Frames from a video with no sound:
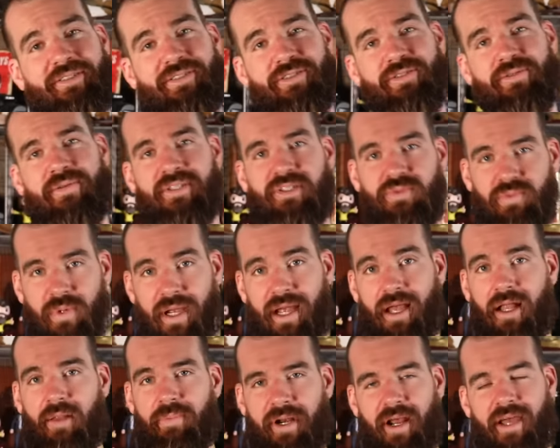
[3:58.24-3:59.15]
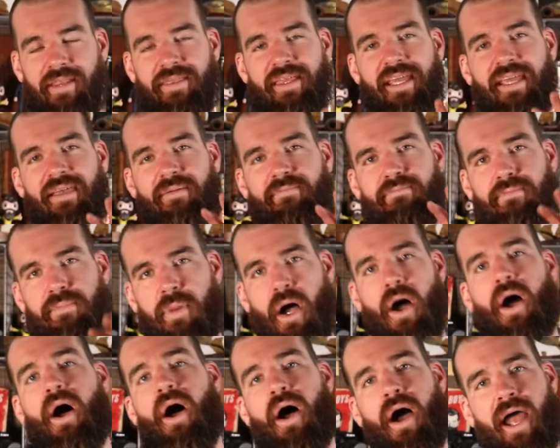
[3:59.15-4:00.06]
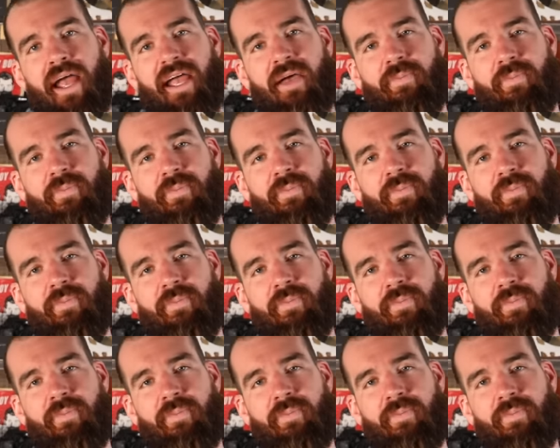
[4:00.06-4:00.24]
do as well, but I think my